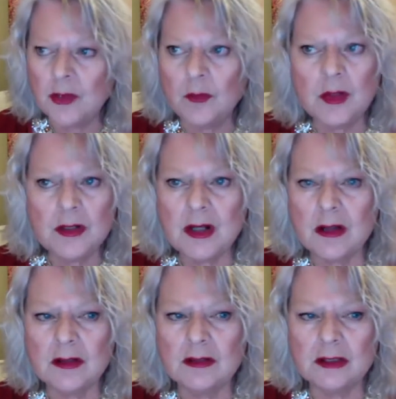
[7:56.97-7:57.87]
we're
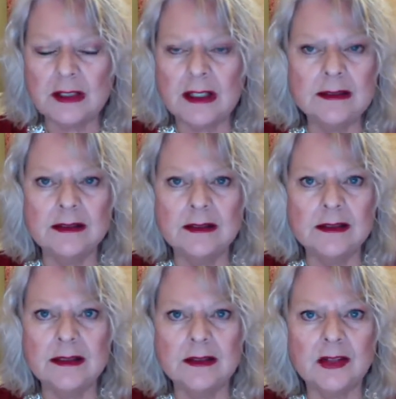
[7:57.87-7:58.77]
not going to let
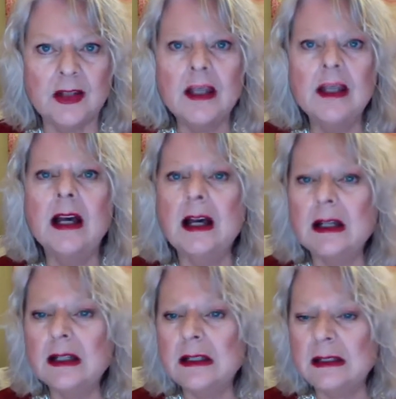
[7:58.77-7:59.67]
this
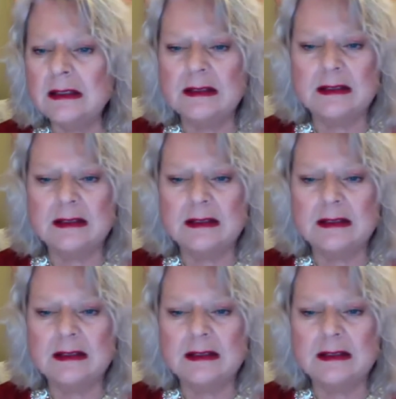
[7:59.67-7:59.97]
ugly